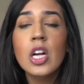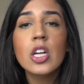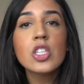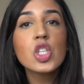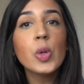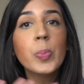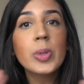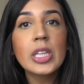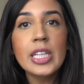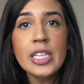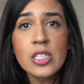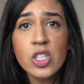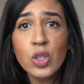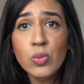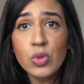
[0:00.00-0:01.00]
So,
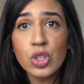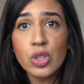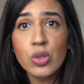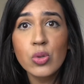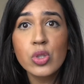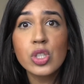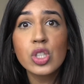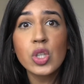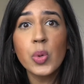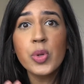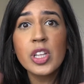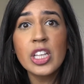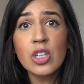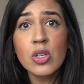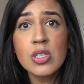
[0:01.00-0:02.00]
please don't douche, don't
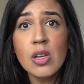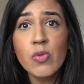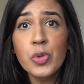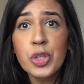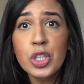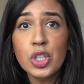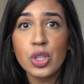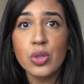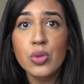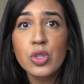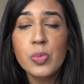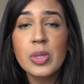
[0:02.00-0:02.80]
clean yourself with a douche